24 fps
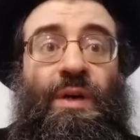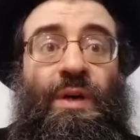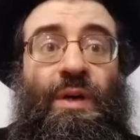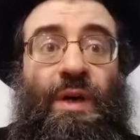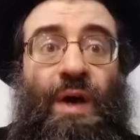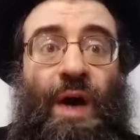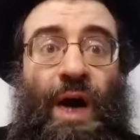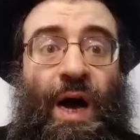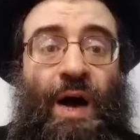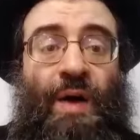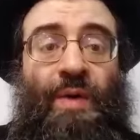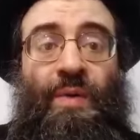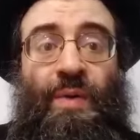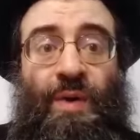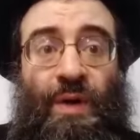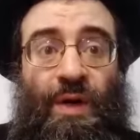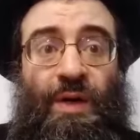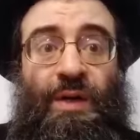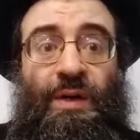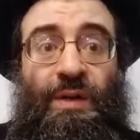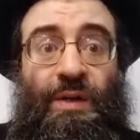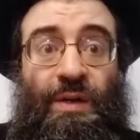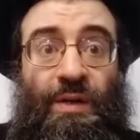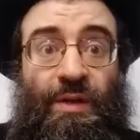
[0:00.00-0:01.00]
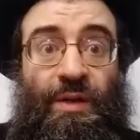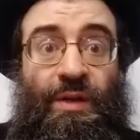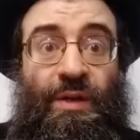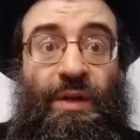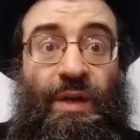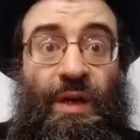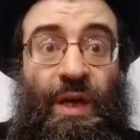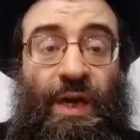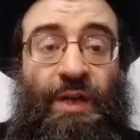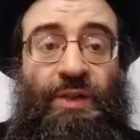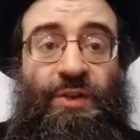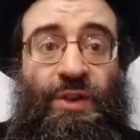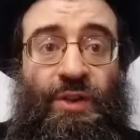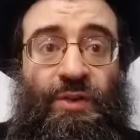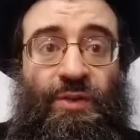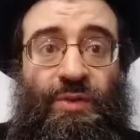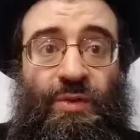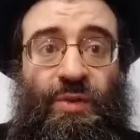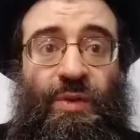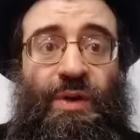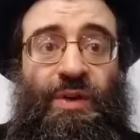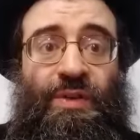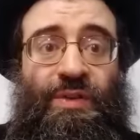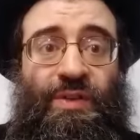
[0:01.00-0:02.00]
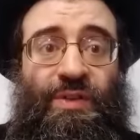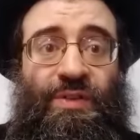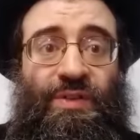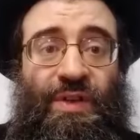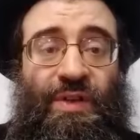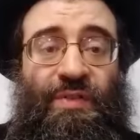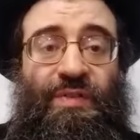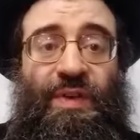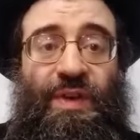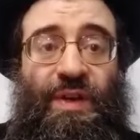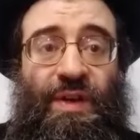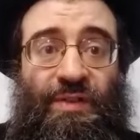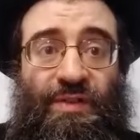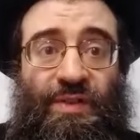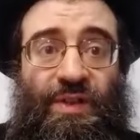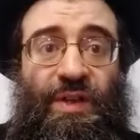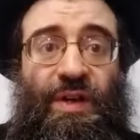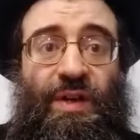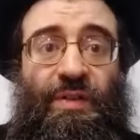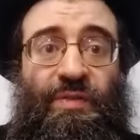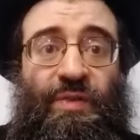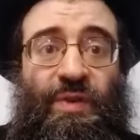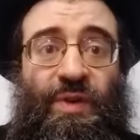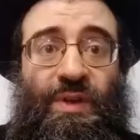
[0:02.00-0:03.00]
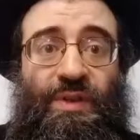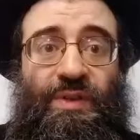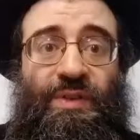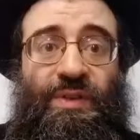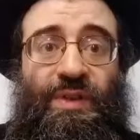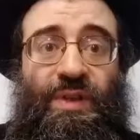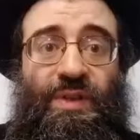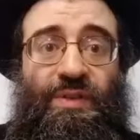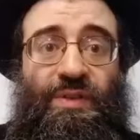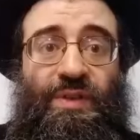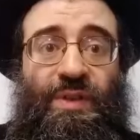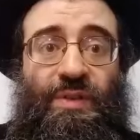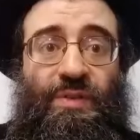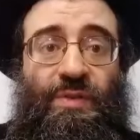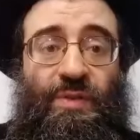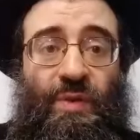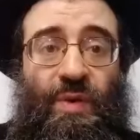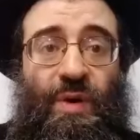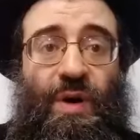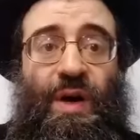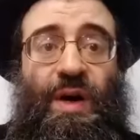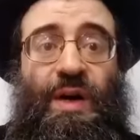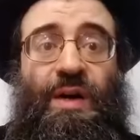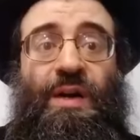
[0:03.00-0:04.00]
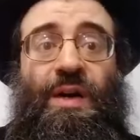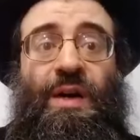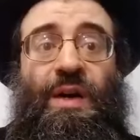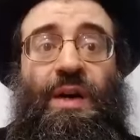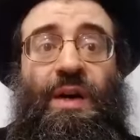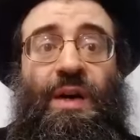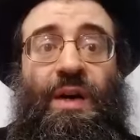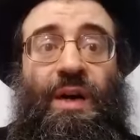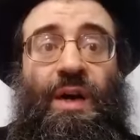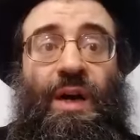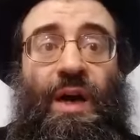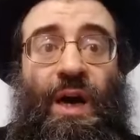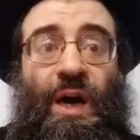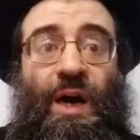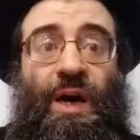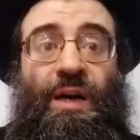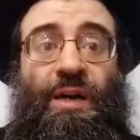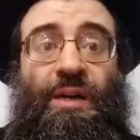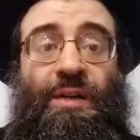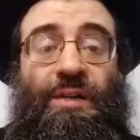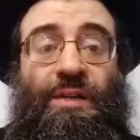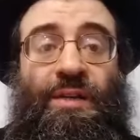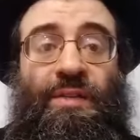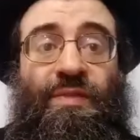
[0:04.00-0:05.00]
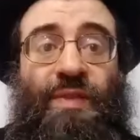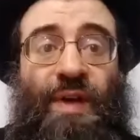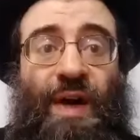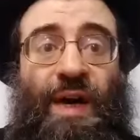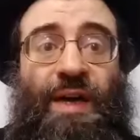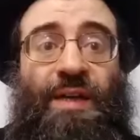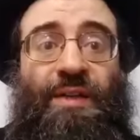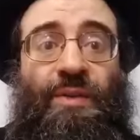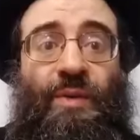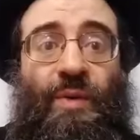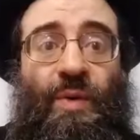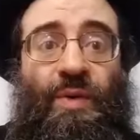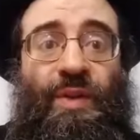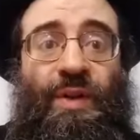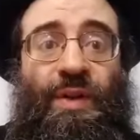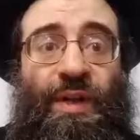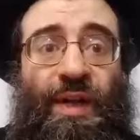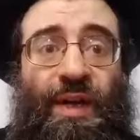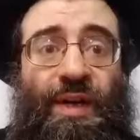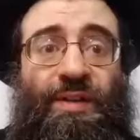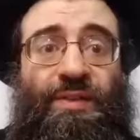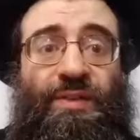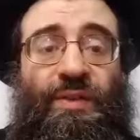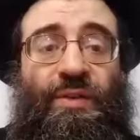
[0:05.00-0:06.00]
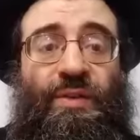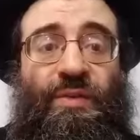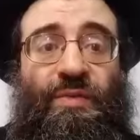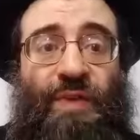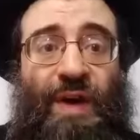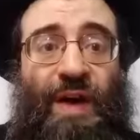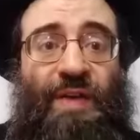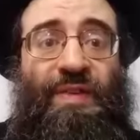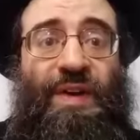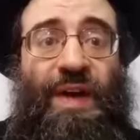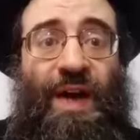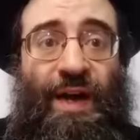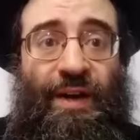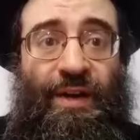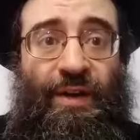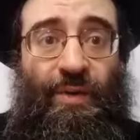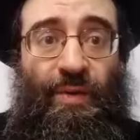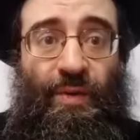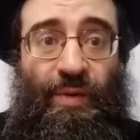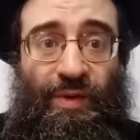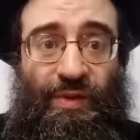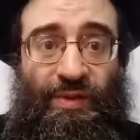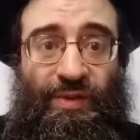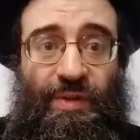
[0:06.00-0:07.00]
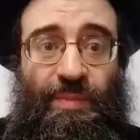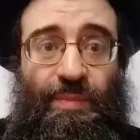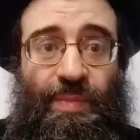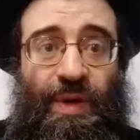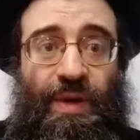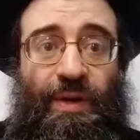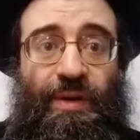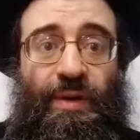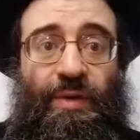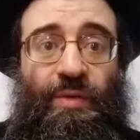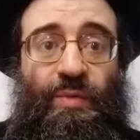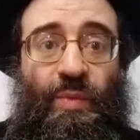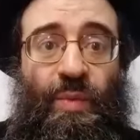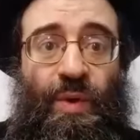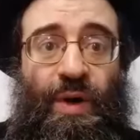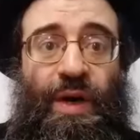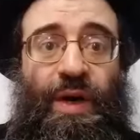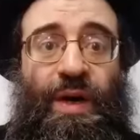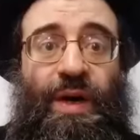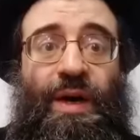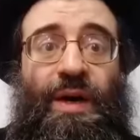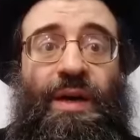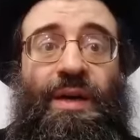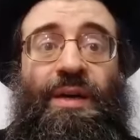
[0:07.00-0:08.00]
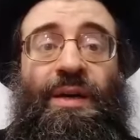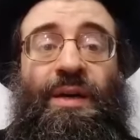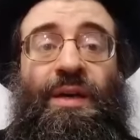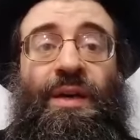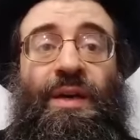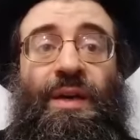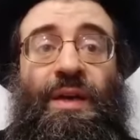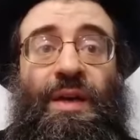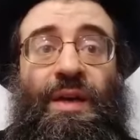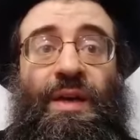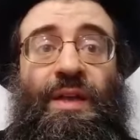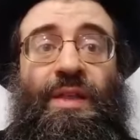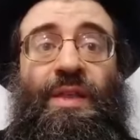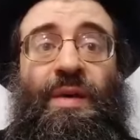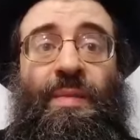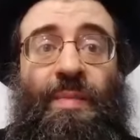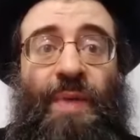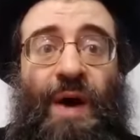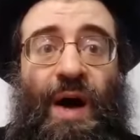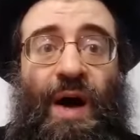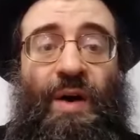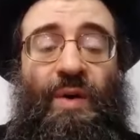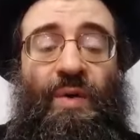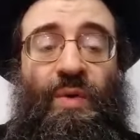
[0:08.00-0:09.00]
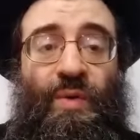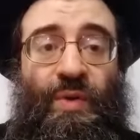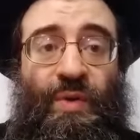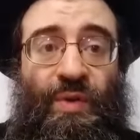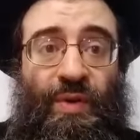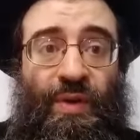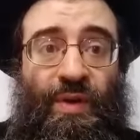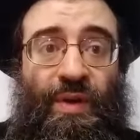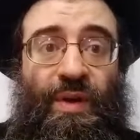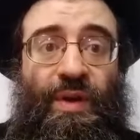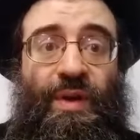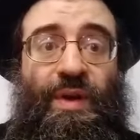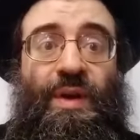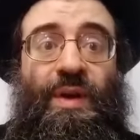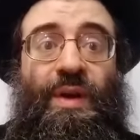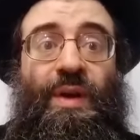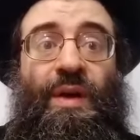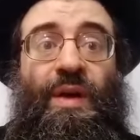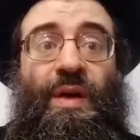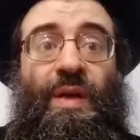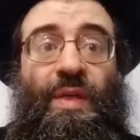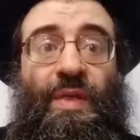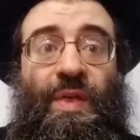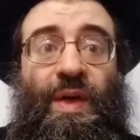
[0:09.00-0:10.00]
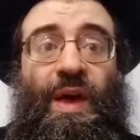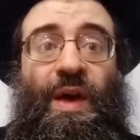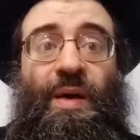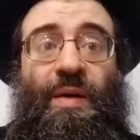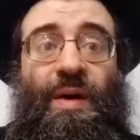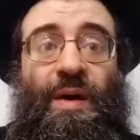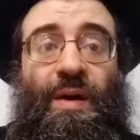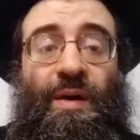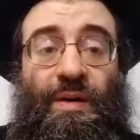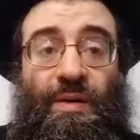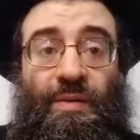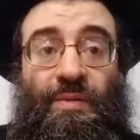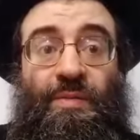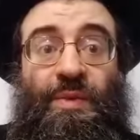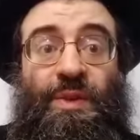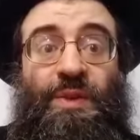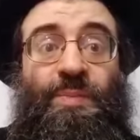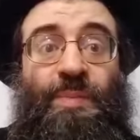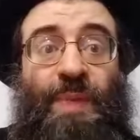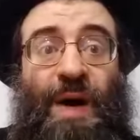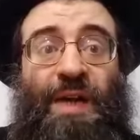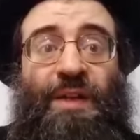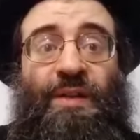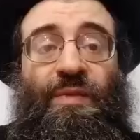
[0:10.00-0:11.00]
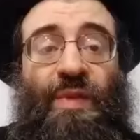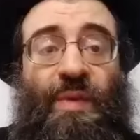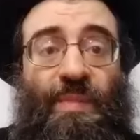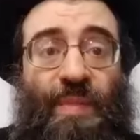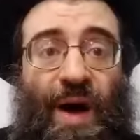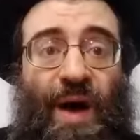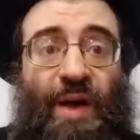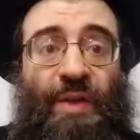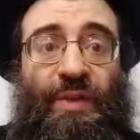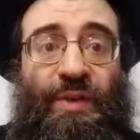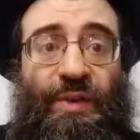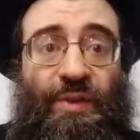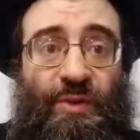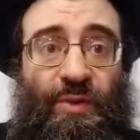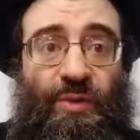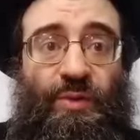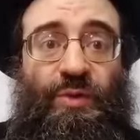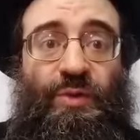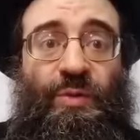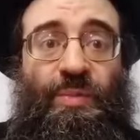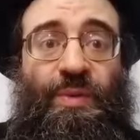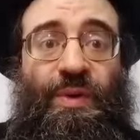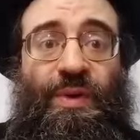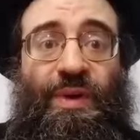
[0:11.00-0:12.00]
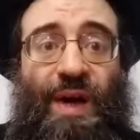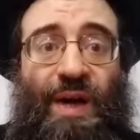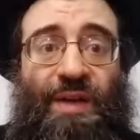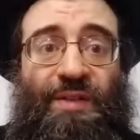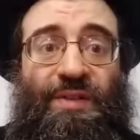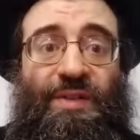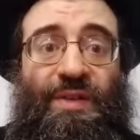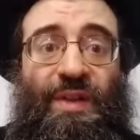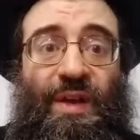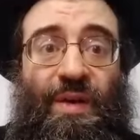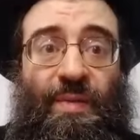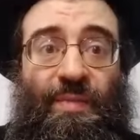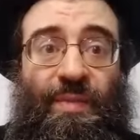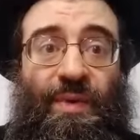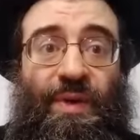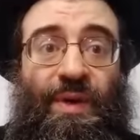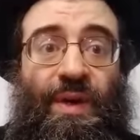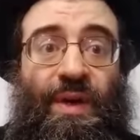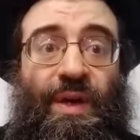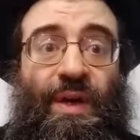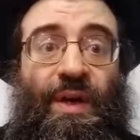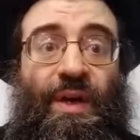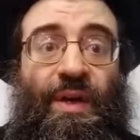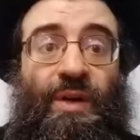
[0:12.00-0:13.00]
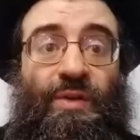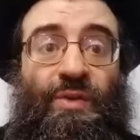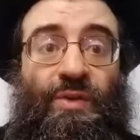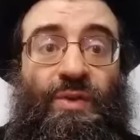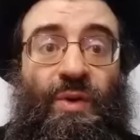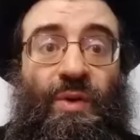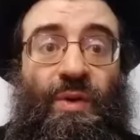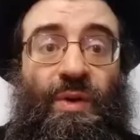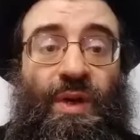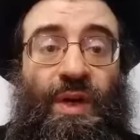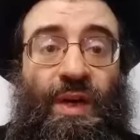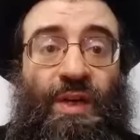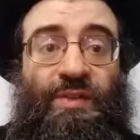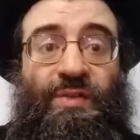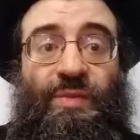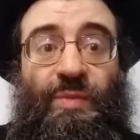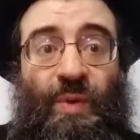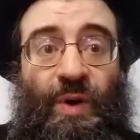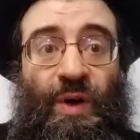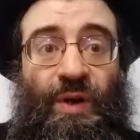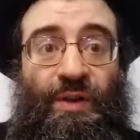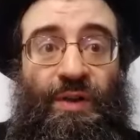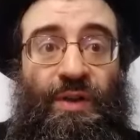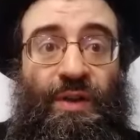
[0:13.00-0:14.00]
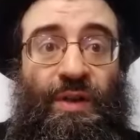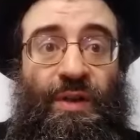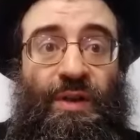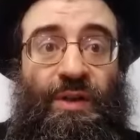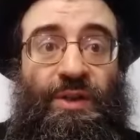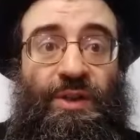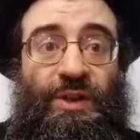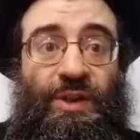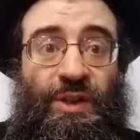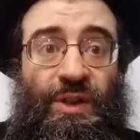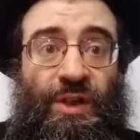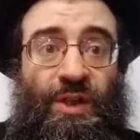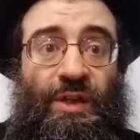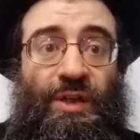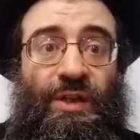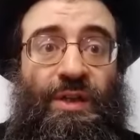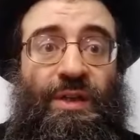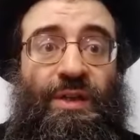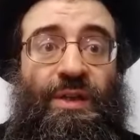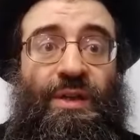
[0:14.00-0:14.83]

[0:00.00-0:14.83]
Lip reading: our ancient sources, Sefer Yetzirah, for instance, in Zohar, divide all the letters into 5 categories, depending on where in the mouth, which part of the mouth is used to pronounce them. So guess what? J